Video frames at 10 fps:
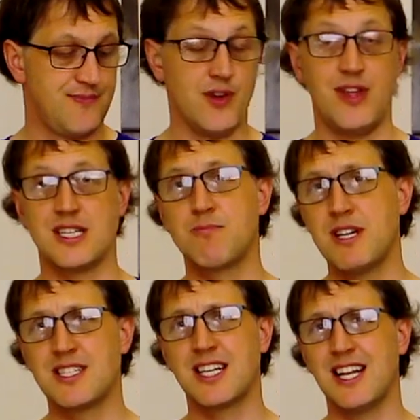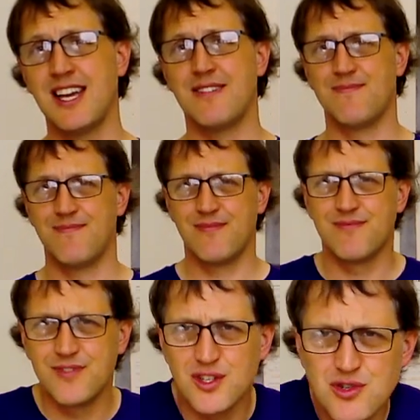so that's basically it
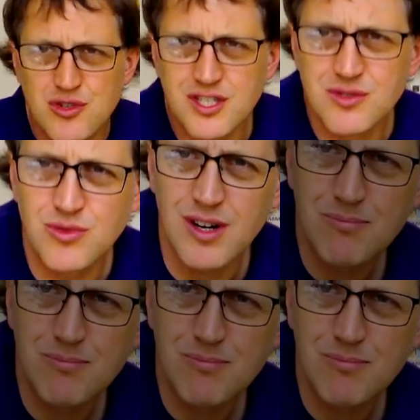for the traditional grip.